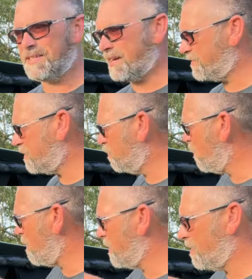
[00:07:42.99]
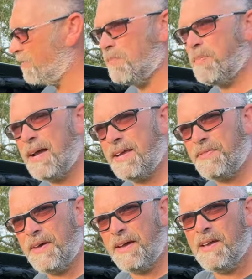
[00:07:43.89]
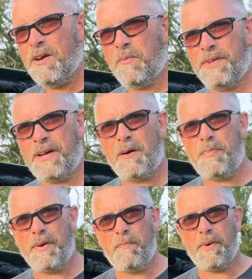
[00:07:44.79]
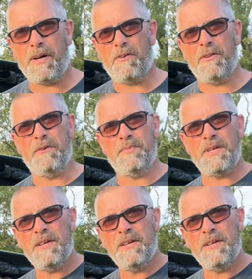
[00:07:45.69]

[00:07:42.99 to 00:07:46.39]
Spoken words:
have some webbing on the back there with a couple of buckle loops,